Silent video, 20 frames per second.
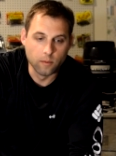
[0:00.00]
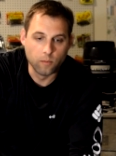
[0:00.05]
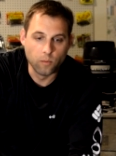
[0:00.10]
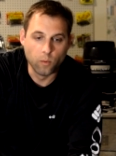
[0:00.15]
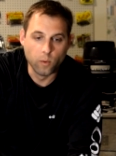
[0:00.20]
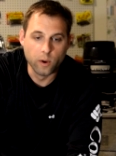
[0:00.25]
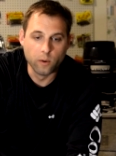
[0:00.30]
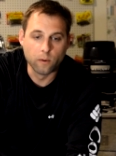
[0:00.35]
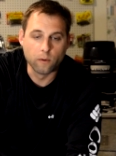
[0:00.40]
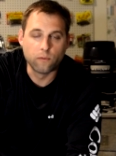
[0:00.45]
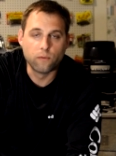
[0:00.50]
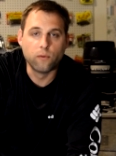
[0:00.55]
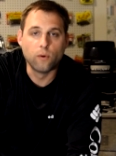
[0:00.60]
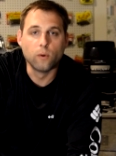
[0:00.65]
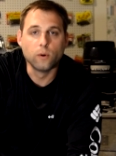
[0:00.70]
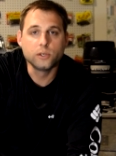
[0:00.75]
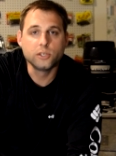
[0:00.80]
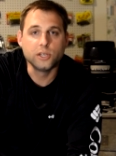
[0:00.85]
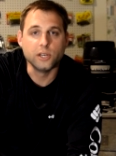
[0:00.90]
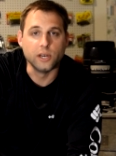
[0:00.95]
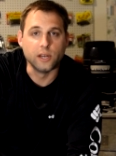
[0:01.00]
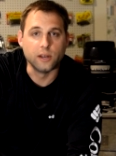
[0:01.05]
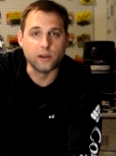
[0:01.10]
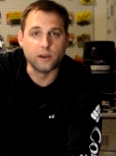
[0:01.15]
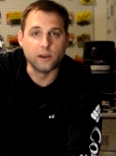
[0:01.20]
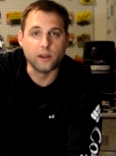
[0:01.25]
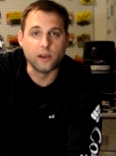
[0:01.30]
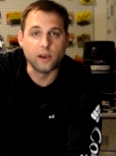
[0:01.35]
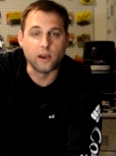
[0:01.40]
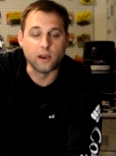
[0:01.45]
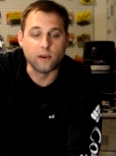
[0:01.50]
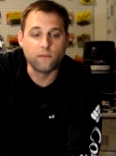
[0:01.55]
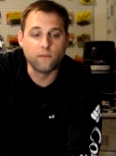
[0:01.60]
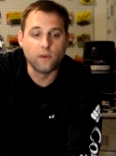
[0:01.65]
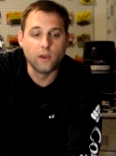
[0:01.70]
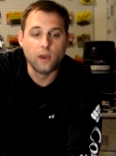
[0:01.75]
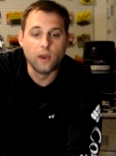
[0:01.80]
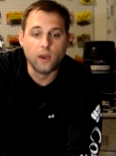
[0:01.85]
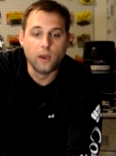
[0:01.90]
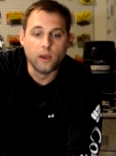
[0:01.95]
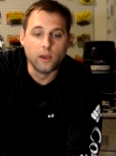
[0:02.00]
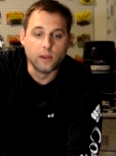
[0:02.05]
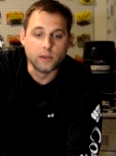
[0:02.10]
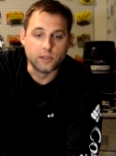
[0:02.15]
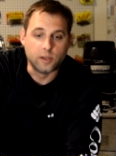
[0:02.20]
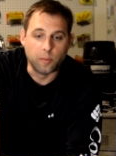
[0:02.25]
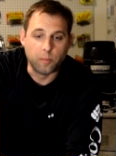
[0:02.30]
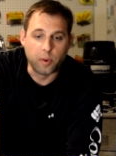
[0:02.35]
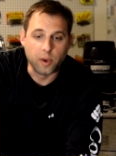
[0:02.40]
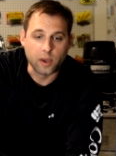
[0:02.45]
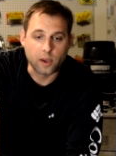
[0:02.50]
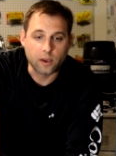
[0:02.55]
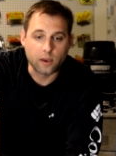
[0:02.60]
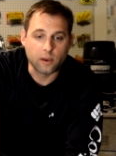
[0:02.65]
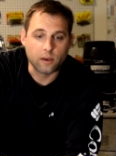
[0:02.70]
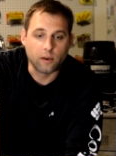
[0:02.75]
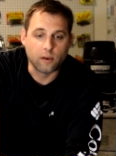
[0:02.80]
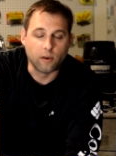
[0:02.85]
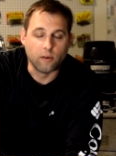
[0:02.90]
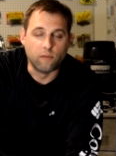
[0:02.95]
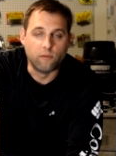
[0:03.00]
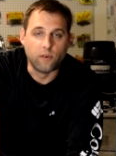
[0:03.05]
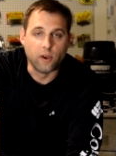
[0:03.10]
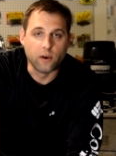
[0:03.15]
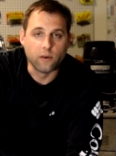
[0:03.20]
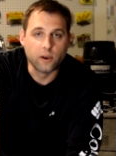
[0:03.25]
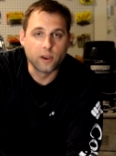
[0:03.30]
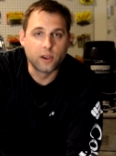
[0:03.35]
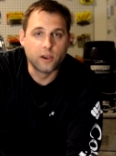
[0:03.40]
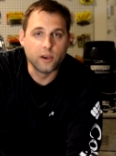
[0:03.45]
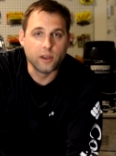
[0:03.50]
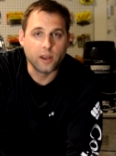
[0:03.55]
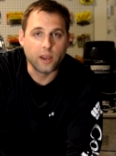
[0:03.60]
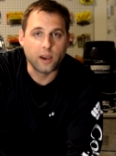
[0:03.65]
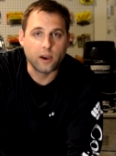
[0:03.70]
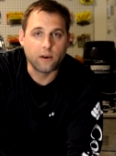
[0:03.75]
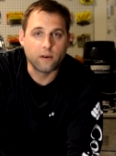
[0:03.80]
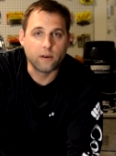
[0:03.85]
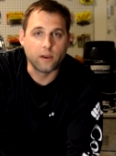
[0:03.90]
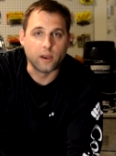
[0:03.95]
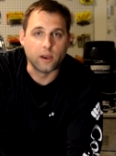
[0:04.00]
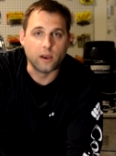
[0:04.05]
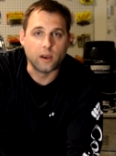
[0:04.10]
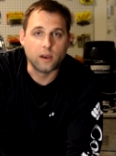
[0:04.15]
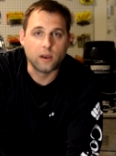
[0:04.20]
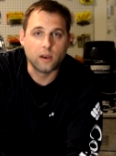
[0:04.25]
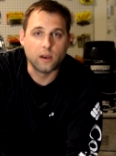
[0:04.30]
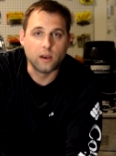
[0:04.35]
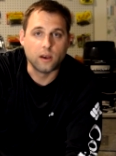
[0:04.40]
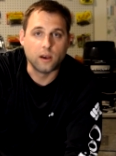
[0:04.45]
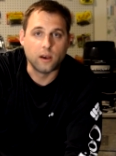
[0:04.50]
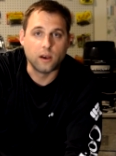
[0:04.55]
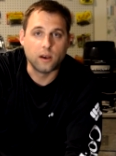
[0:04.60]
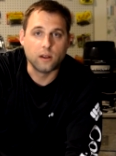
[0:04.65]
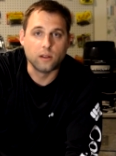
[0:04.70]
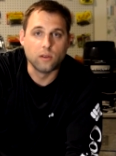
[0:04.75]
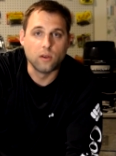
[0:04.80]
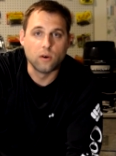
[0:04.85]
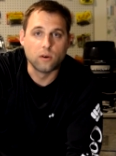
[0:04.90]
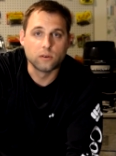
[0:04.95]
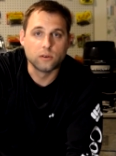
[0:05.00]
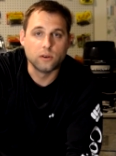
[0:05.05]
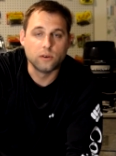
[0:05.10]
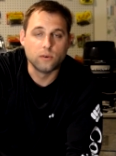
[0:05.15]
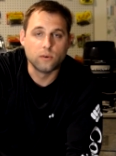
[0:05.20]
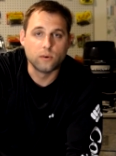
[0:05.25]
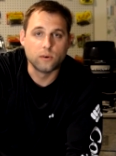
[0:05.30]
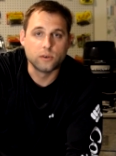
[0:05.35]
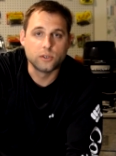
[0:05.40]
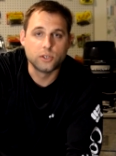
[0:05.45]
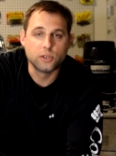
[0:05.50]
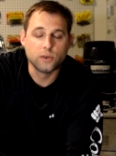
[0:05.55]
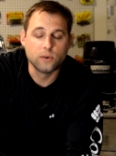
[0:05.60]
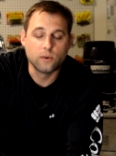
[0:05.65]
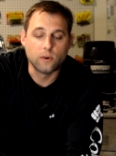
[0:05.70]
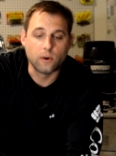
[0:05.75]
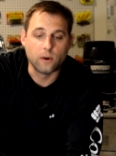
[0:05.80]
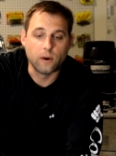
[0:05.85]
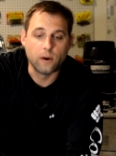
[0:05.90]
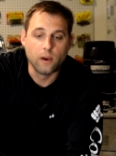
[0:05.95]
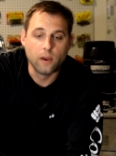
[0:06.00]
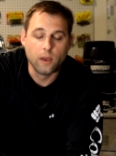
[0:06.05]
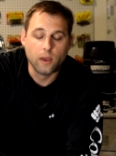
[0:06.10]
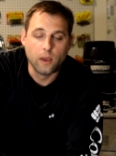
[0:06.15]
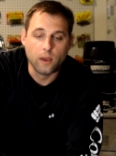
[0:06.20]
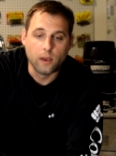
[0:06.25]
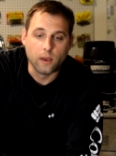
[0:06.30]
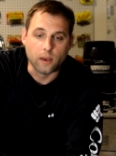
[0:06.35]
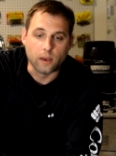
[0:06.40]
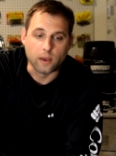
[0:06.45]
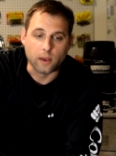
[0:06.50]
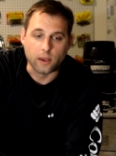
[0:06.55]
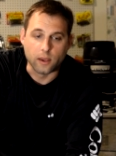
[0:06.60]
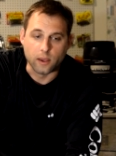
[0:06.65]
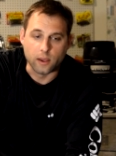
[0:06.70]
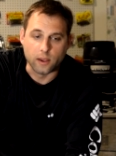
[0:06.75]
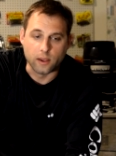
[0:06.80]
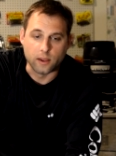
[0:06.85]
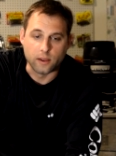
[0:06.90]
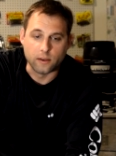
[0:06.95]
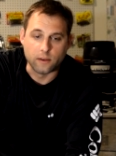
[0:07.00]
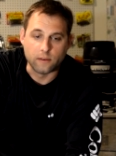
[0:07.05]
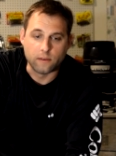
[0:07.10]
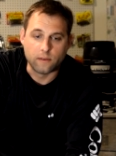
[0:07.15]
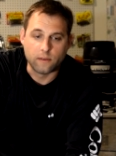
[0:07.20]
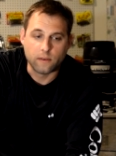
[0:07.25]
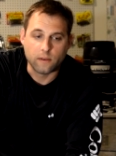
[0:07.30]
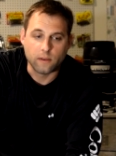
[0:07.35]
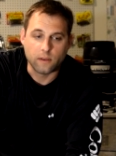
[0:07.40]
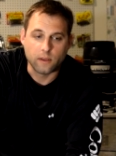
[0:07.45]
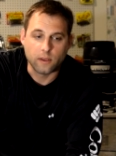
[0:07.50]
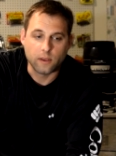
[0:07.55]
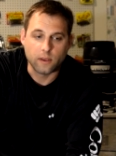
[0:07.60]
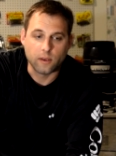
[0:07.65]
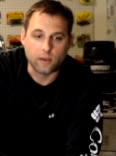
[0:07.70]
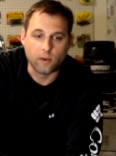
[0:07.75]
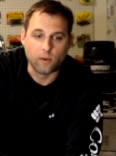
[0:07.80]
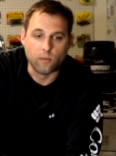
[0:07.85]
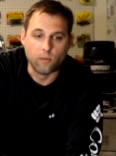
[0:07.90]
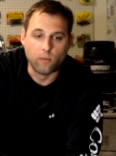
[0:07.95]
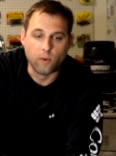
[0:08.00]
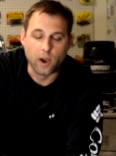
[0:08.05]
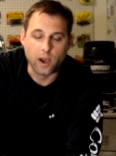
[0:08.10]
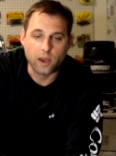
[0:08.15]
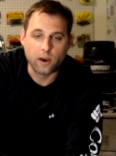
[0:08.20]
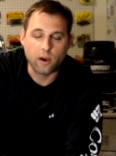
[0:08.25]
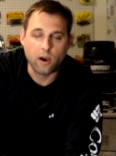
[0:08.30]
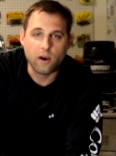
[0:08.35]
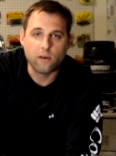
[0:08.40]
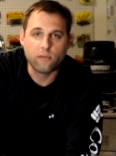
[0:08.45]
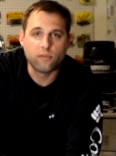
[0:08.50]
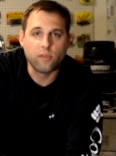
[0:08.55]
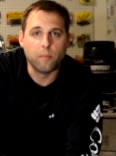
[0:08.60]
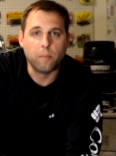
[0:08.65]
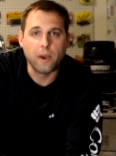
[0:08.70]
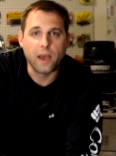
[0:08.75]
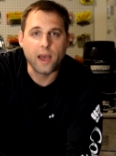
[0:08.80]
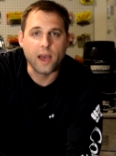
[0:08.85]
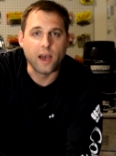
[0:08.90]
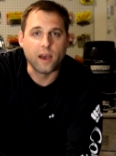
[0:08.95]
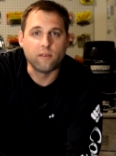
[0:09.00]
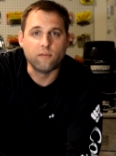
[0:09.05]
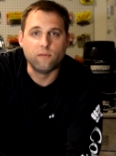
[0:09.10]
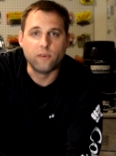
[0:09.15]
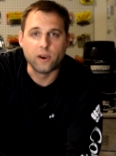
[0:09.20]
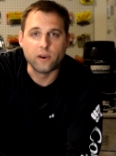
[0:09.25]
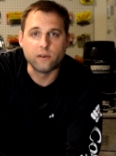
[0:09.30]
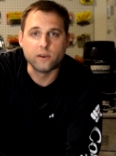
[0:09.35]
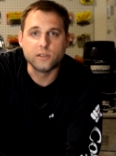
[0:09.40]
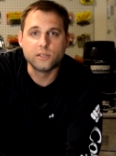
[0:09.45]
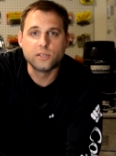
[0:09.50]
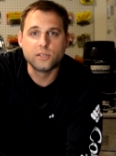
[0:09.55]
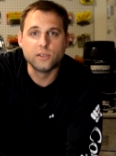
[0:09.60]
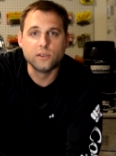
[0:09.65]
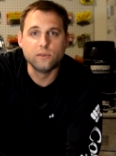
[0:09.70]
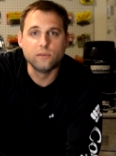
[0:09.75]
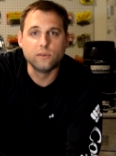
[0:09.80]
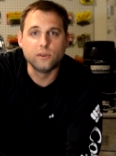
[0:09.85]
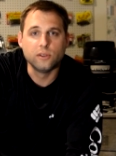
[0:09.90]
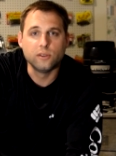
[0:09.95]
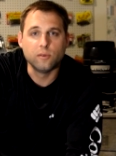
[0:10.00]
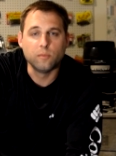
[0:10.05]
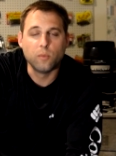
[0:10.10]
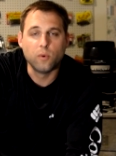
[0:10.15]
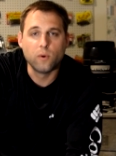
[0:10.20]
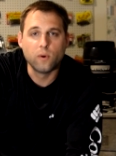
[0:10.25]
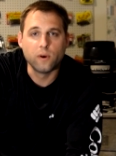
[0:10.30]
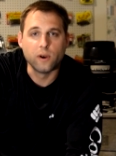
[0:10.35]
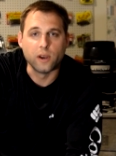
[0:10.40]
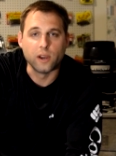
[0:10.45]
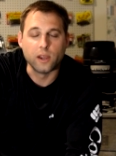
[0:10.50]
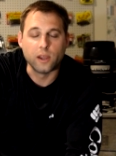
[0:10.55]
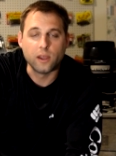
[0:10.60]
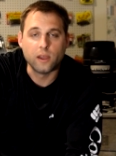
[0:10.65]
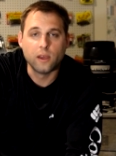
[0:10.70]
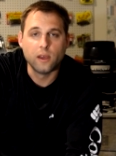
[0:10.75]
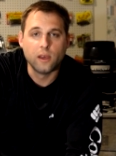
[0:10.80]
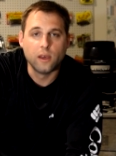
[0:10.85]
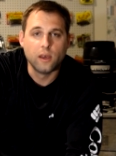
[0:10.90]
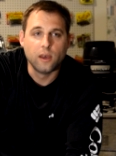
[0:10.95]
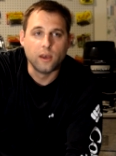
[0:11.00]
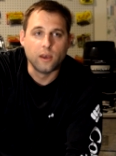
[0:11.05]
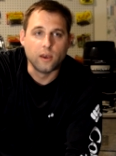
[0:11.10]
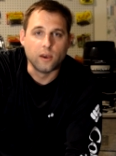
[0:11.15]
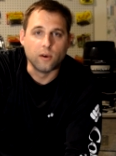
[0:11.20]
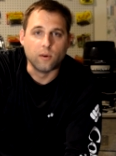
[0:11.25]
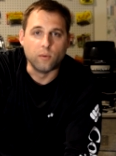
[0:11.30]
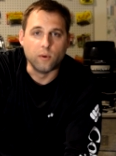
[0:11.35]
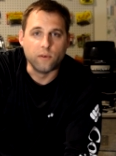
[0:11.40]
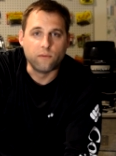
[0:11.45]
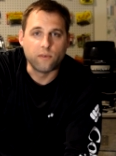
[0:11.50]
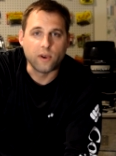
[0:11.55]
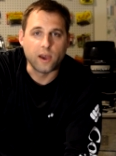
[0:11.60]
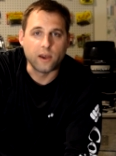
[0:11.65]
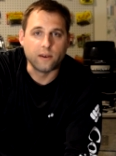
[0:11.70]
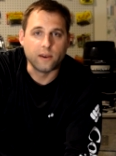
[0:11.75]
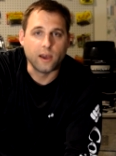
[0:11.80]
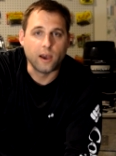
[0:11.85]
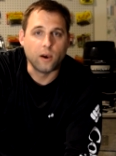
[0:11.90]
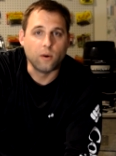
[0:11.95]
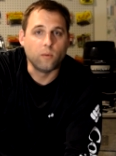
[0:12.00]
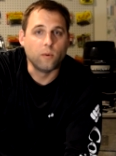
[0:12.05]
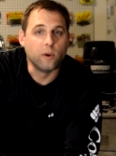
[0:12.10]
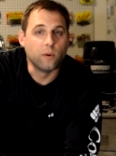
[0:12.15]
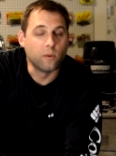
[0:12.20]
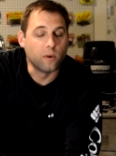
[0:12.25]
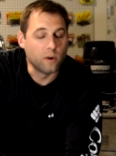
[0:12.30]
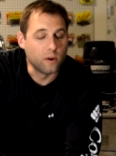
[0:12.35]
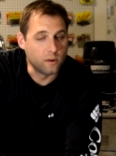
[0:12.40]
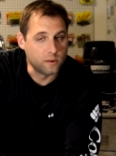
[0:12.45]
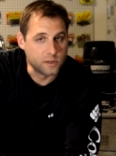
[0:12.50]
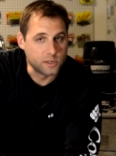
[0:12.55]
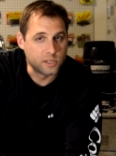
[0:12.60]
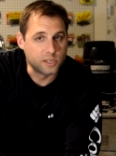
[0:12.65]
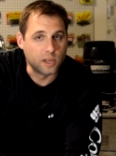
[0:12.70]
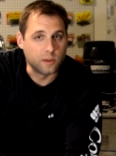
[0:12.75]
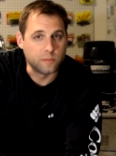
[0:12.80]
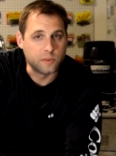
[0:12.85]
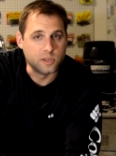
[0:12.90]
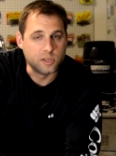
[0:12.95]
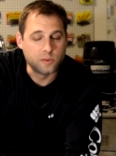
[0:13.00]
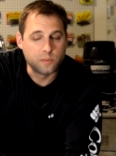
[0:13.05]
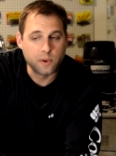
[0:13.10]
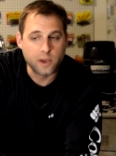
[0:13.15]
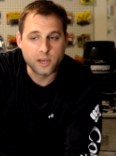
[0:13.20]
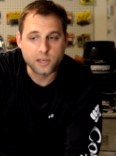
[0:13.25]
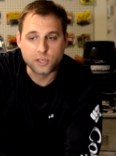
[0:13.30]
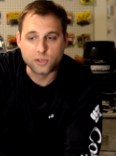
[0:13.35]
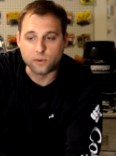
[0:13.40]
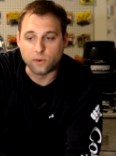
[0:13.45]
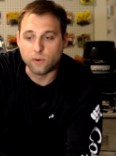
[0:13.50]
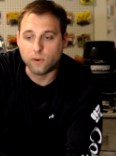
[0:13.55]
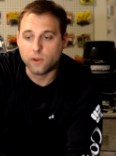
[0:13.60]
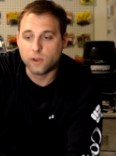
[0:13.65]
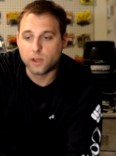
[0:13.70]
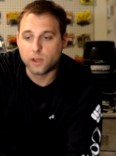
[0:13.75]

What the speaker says: We were fortunate enough to pick a very good area along the North Shore, and right off the bat, very soon in the morning, we found out we were on to something special.